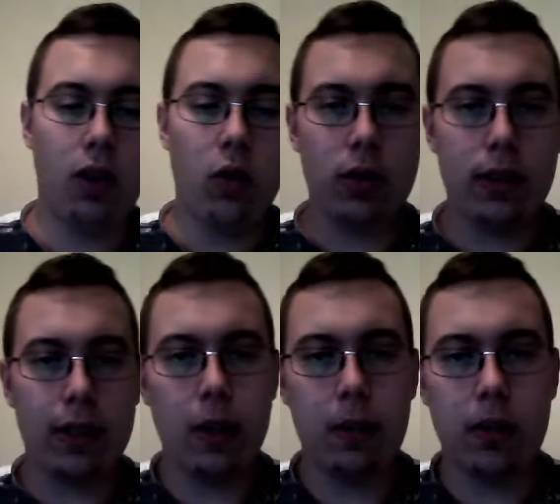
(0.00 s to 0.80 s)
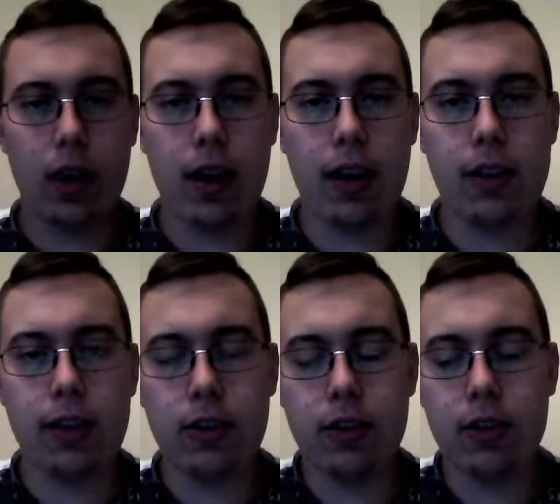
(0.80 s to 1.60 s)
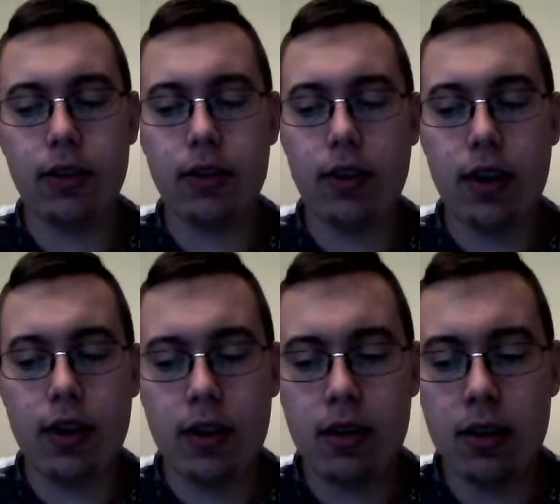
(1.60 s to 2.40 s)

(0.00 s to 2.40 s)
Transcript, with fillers: What's up guys? Just uh